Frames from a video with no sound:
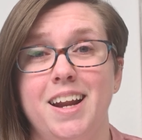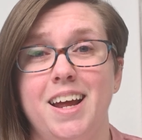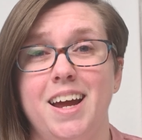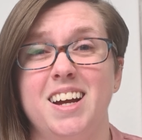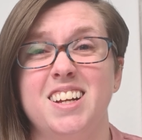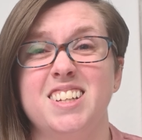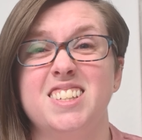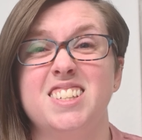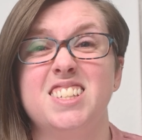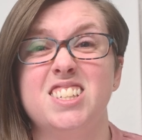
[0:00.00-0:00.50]

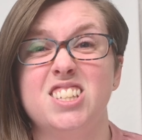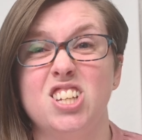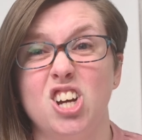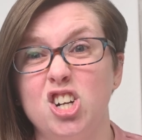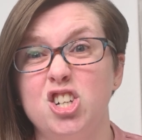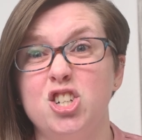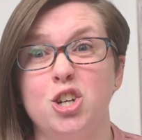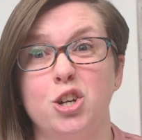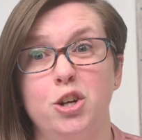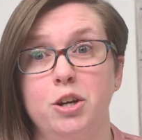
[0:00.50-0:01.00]
had
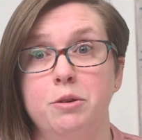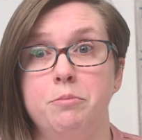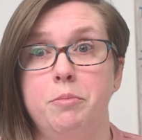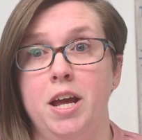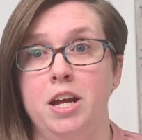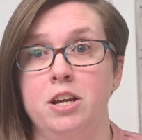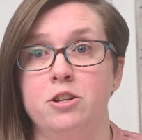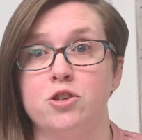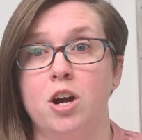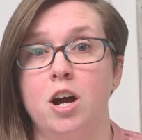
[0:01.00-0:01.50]
such a good
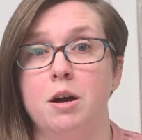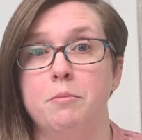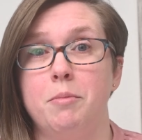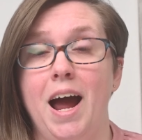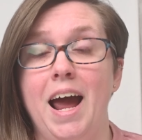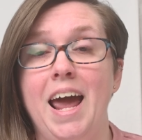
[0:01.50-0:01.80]
paint job,